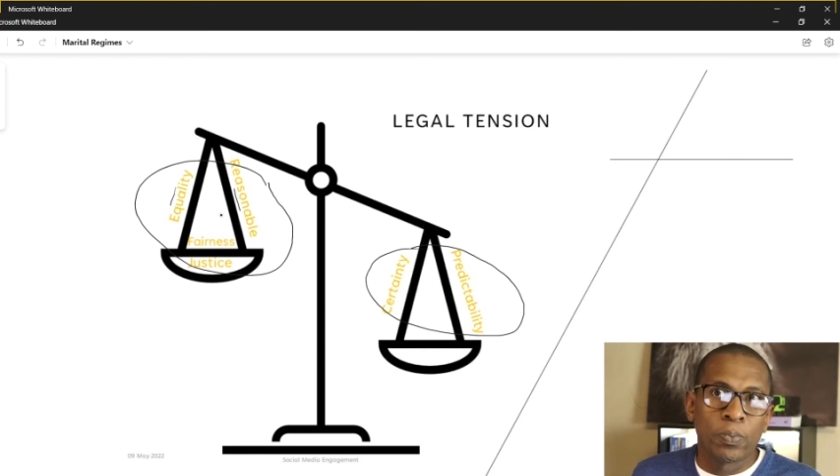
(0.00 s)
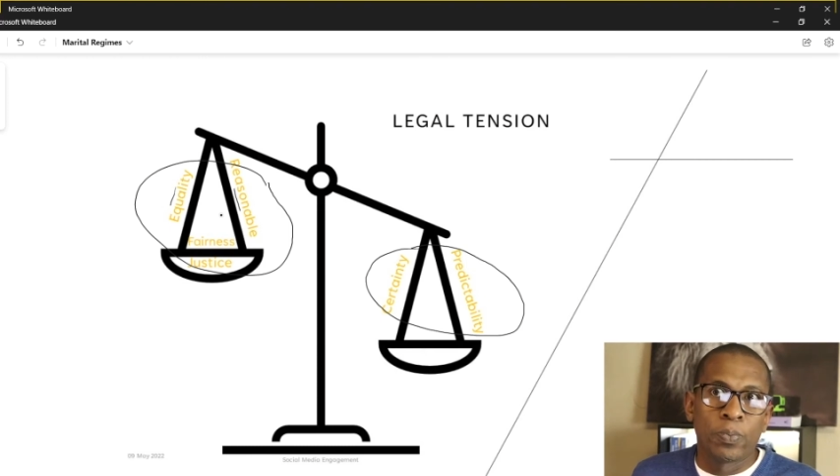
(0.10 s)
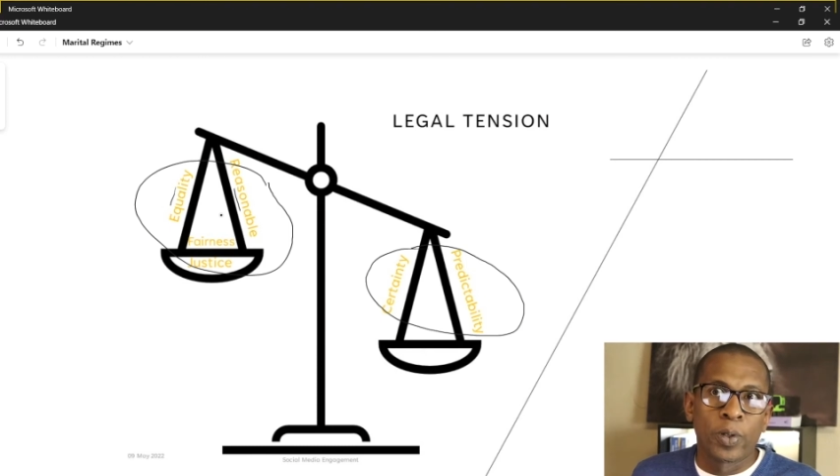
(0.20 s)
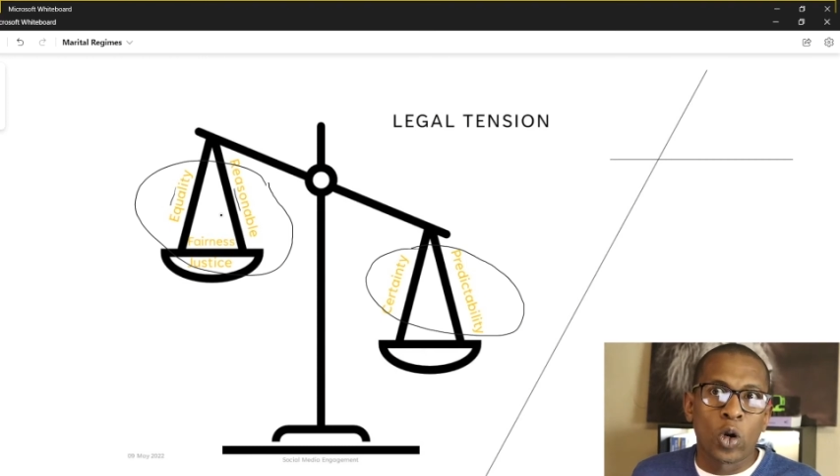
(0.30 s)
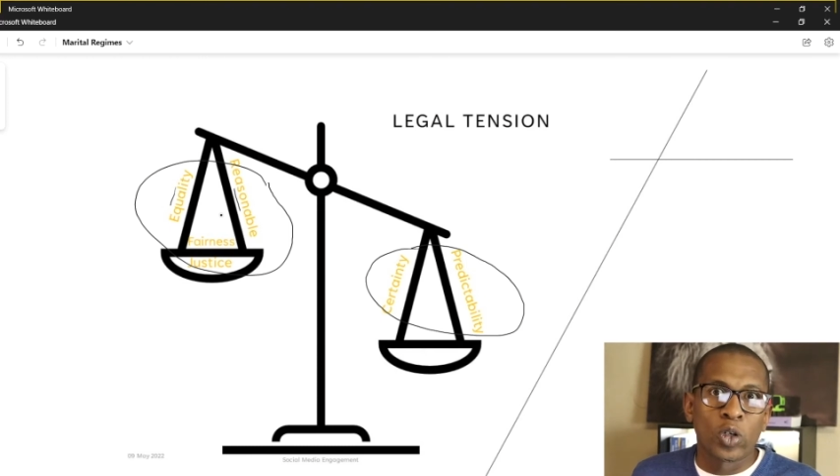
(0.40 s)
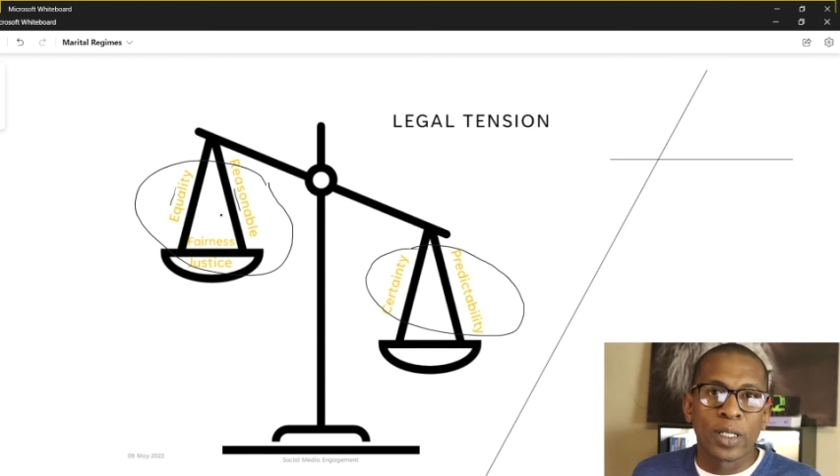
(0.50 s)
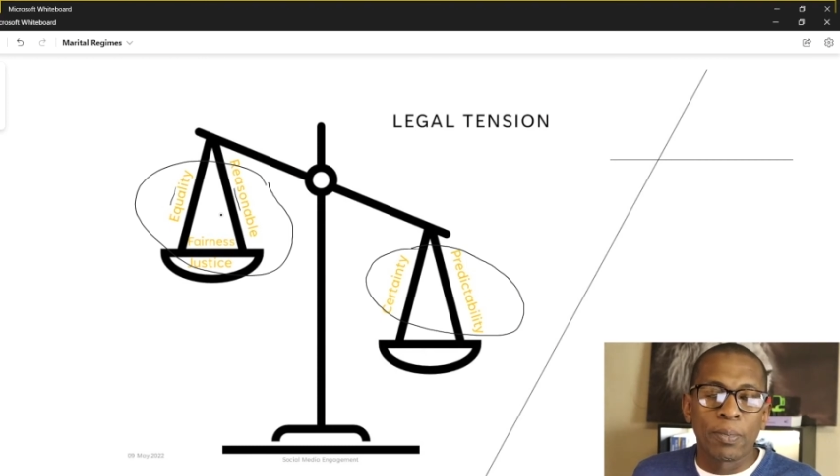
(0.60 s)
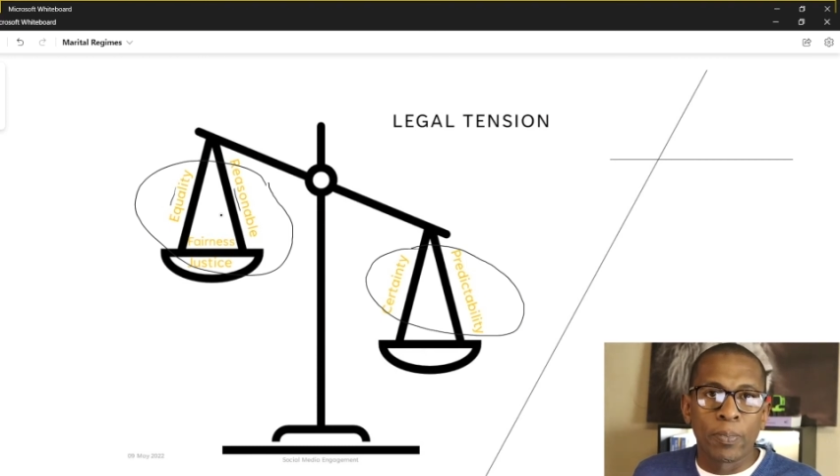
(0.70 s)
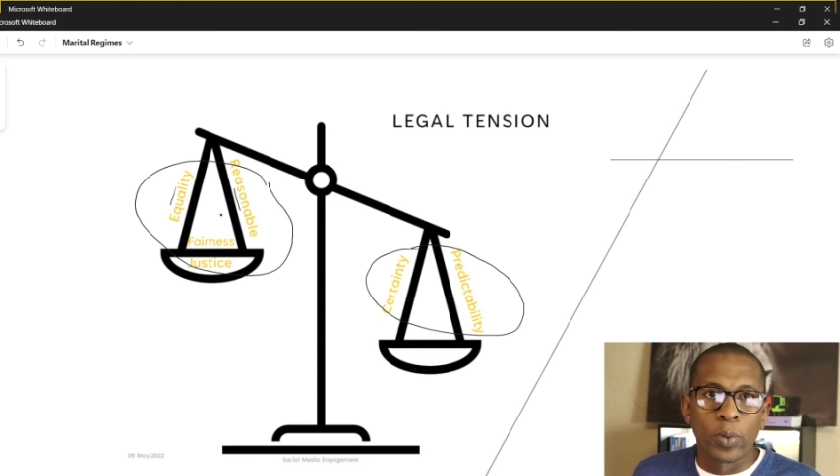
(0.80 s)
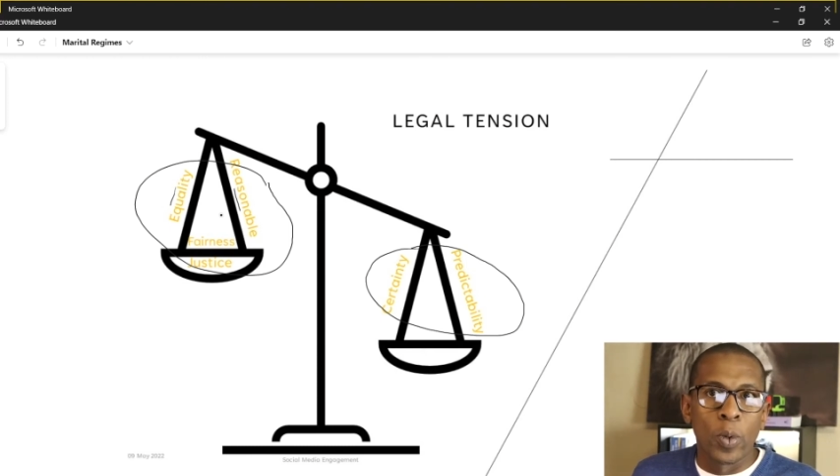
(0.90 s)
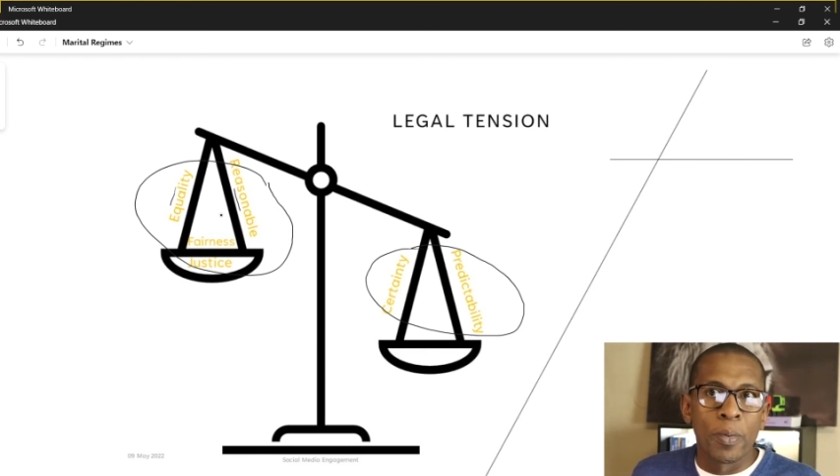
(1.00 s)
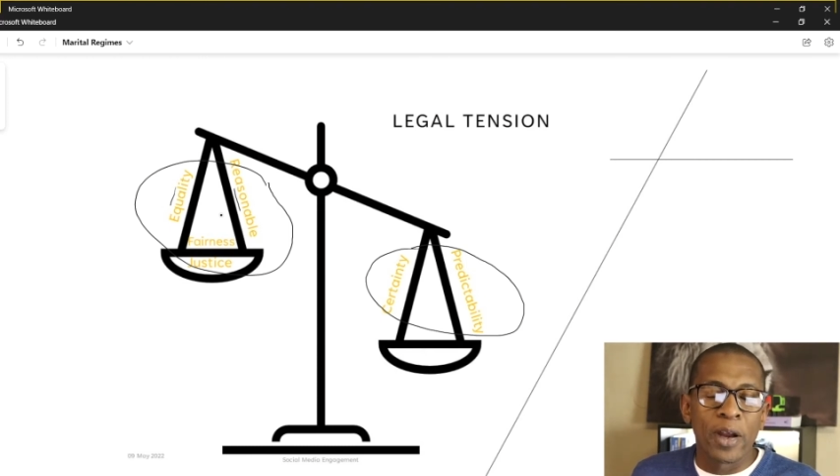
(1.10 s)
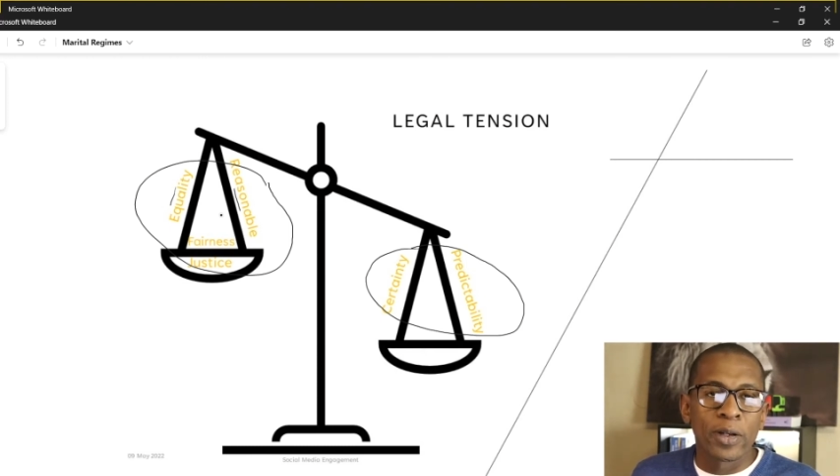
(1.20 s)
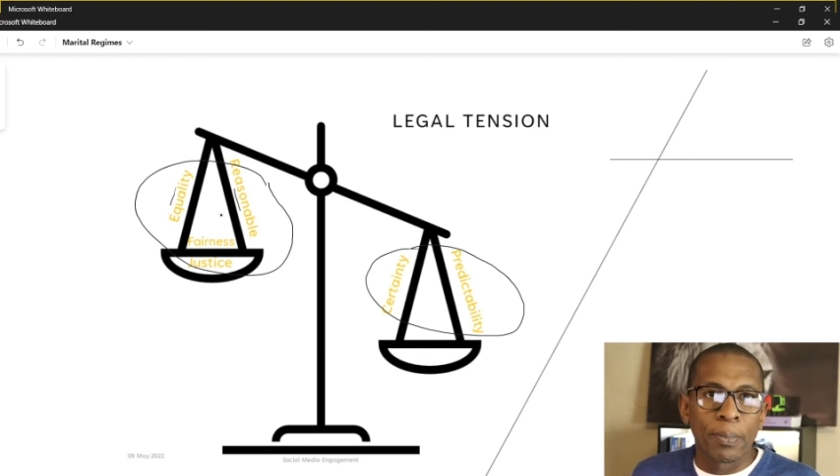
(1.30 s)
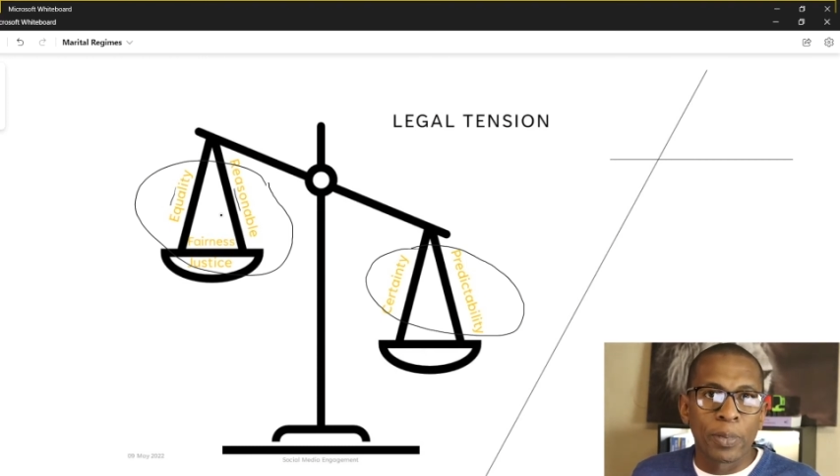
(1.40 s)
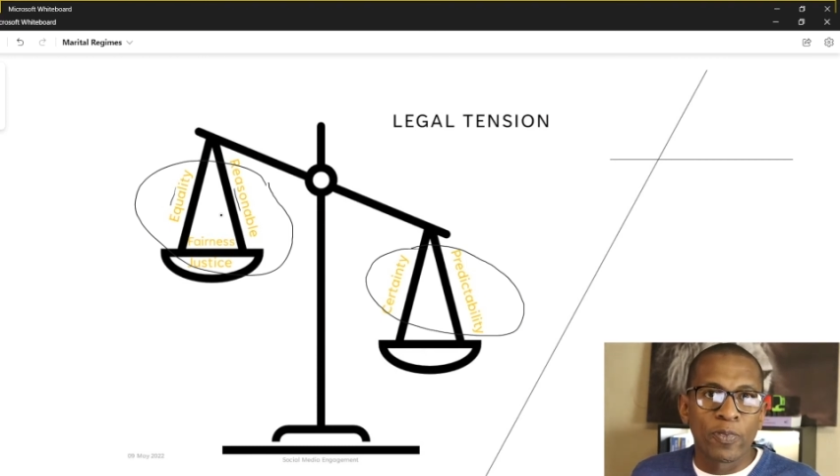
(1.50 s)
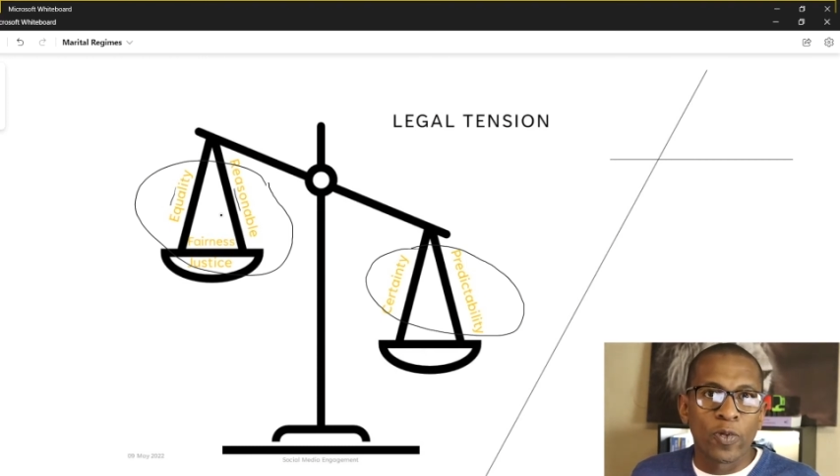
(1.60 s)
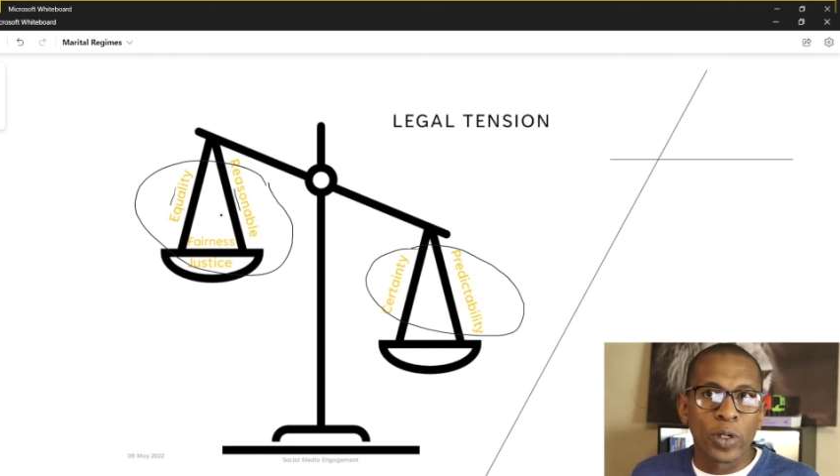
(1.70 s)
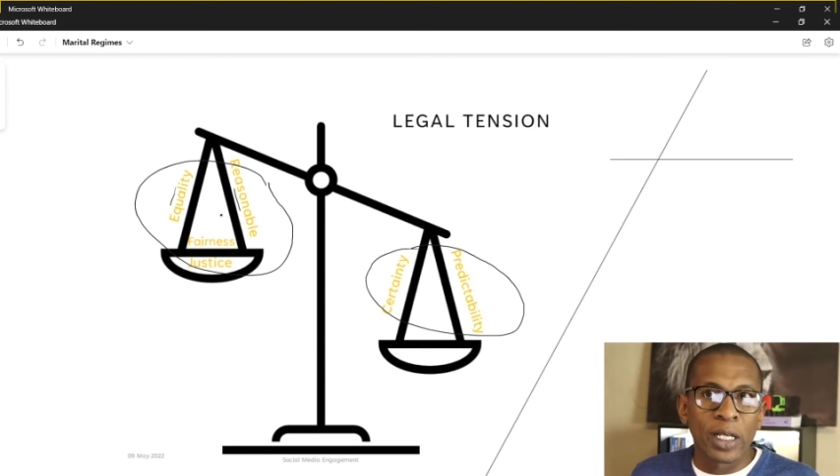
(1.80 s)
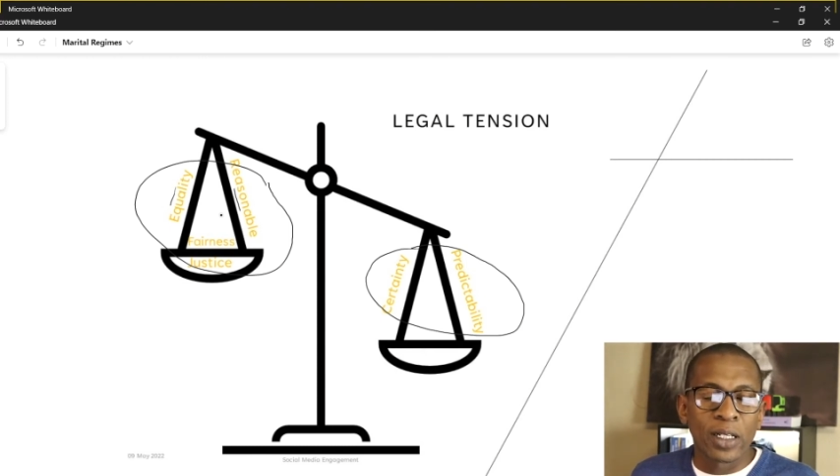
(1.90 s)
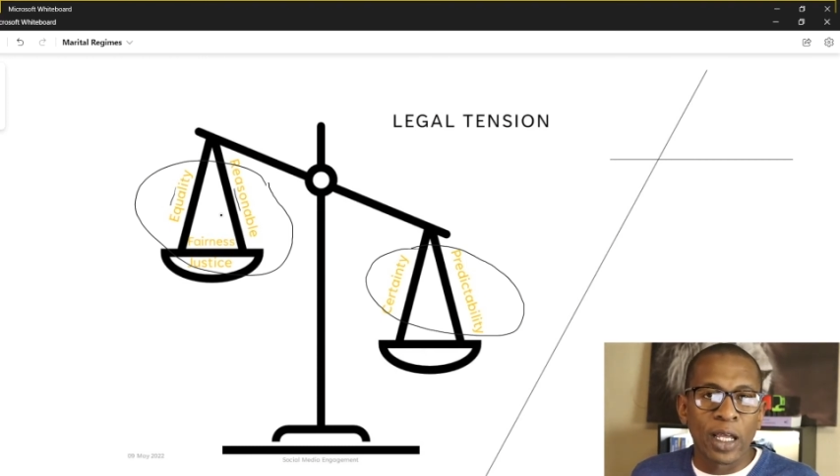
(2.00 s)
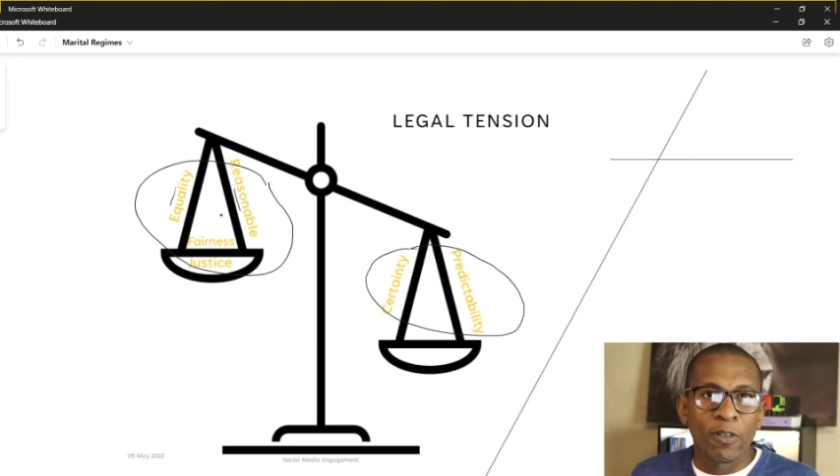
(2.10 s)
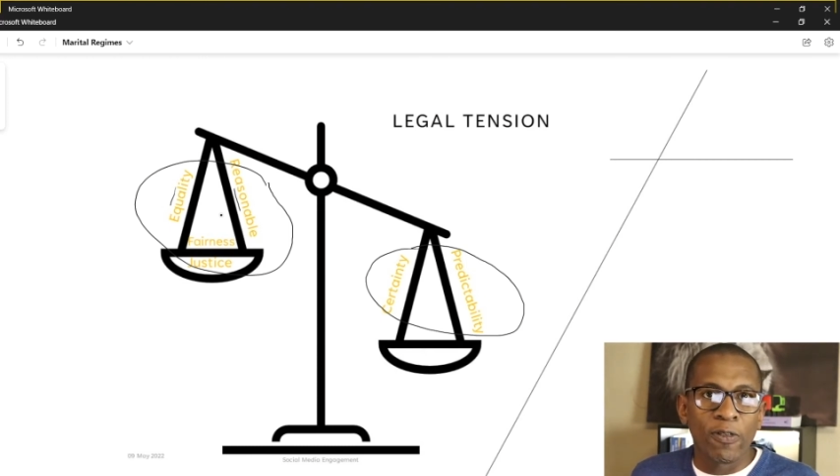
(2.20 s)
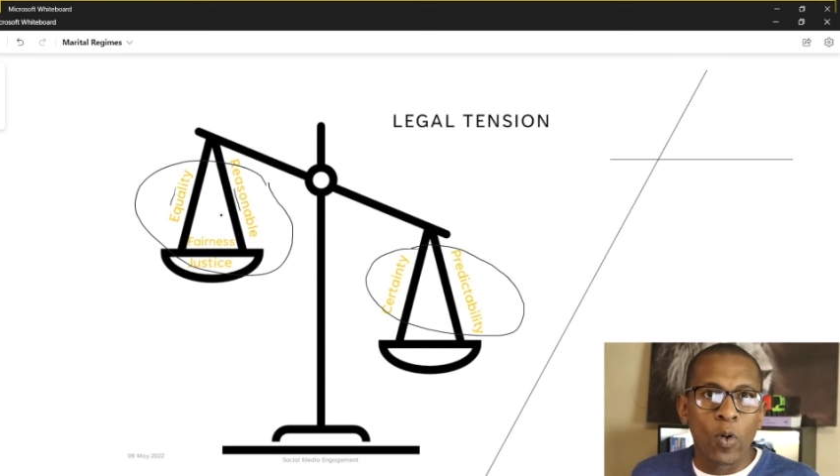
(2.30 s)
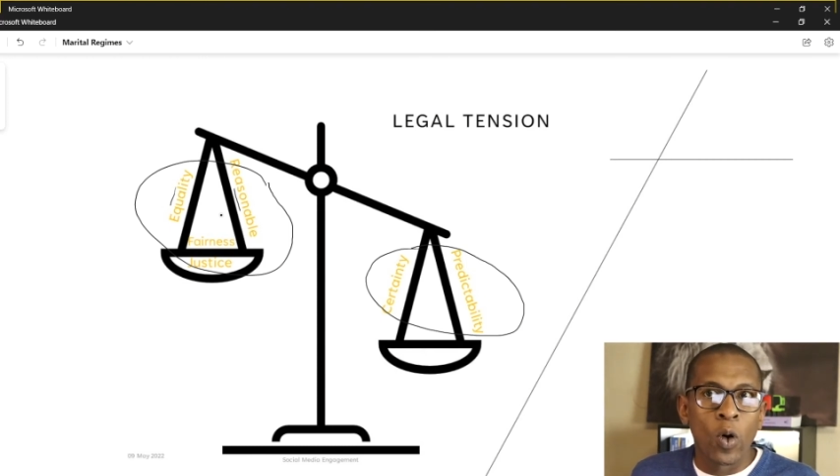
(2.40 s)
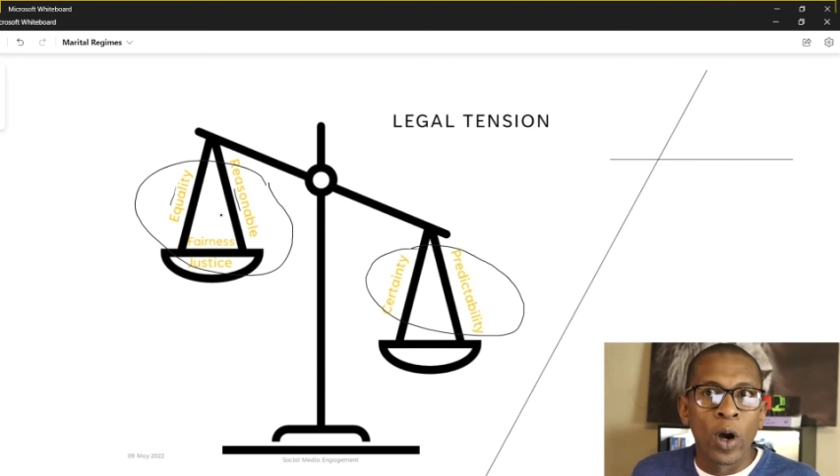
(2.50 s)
because they were married before 1984